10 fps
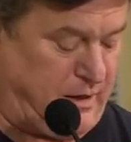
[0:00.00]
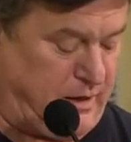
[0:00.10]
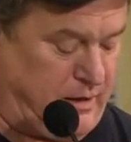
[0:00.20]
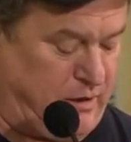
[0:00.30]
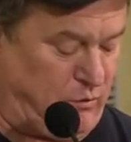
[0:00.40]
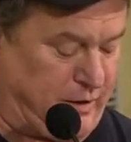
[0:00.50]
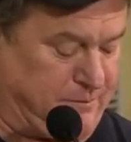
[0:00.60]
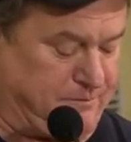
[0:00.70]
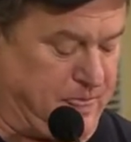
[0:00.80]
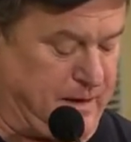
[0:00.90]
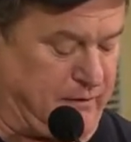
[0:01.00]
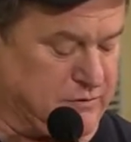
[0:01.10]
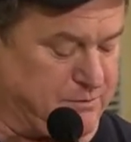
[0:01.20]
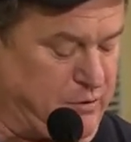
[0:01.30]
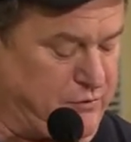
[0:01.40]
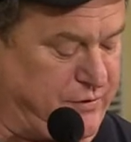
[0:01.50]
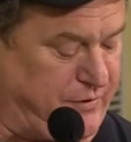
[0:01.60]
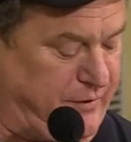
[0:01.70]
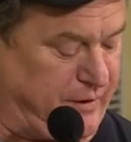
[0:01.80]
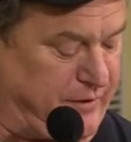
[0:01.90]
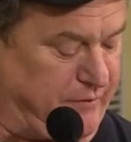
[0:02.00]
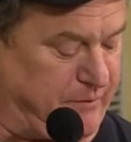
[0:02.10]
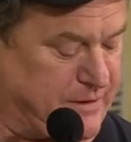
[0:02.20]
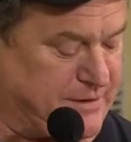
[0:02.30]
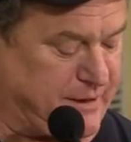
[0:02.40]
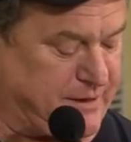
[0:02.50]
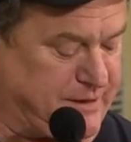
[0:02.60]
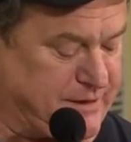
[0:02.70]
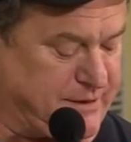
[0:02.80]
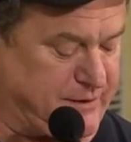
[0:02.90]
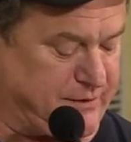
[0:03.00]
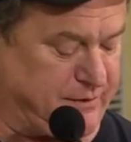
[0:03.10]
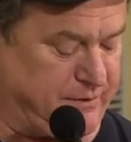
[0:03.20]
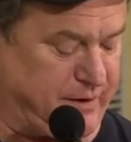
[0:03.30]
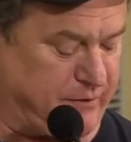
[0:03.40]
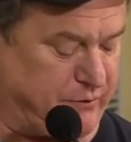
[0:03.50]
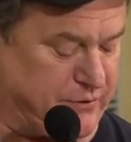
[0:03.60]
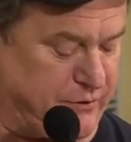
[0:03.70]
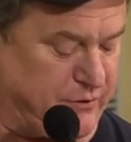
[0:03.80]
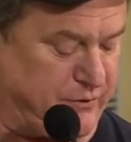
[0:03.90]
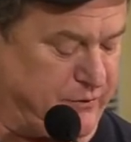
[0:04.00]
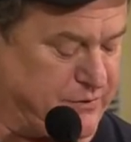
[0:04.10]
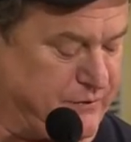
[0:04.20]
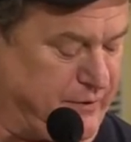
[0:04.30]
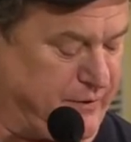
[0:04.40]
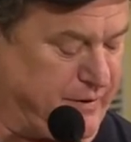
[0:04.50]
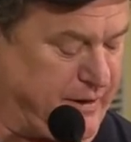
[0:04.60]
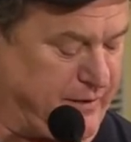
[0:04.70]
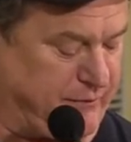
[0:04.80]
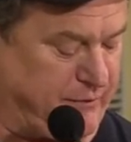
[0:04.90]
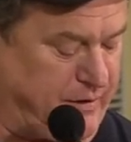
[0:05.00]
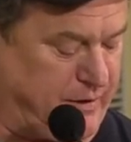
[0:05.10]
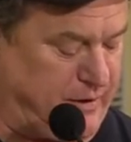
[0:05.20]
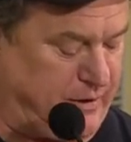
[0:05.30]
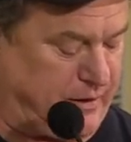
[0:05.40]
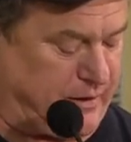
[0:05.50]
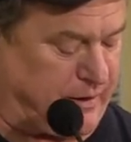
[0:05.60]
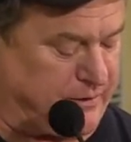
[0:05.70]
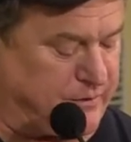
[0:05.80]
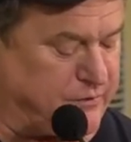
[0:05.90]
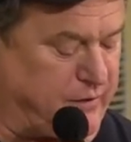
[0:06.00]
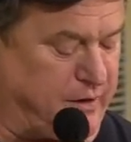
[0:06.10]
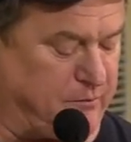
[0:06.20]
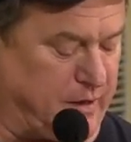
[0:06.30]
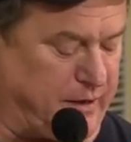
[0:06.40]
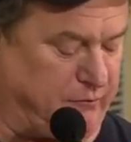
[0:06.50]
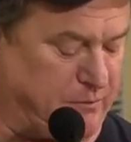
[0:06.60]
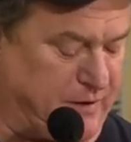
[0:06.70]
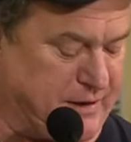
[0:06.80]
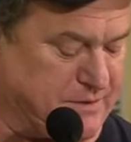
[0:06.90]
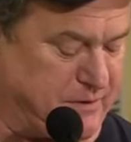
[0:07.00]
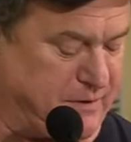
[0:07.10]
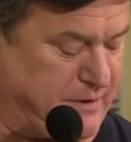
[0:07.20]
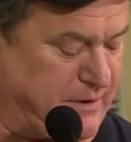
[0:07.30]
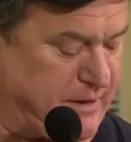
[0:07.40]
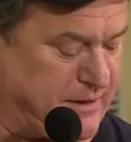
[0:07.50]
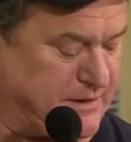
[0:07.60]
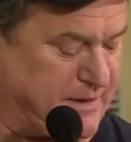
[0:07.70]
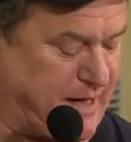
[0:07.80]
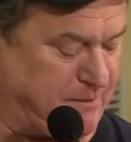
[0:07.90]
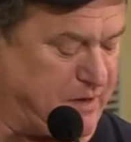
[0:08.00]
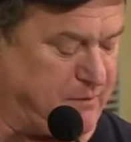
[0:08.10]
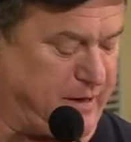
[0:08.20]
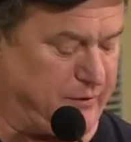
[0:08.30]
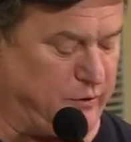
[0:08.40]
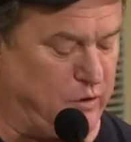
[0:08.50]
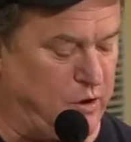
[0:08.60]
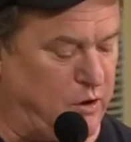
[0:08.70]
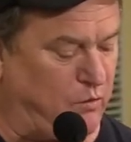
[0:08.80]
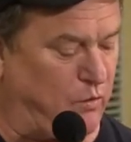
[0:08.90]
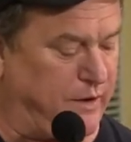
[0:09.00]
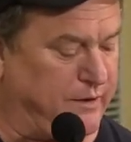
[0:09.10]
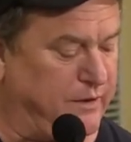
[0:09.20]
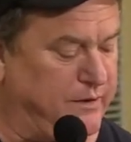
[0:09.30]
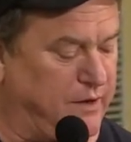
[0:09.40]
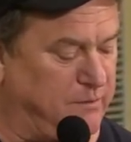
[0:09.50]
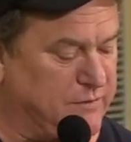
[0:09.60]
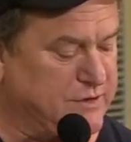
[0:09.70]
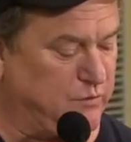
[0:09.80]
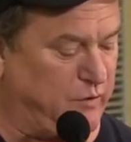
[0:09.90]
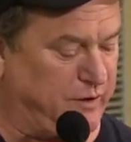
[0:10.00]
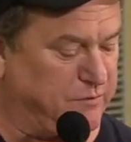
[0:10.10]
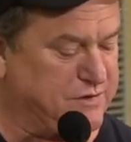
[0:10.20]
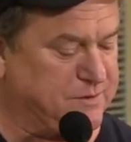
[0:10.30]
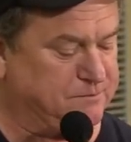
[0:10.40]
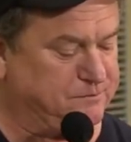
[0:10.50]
Anyway, I was approaching the end of my second extension and returned to civilian life, and had to train my replacement as CAP Commander 1 Thomas Williams.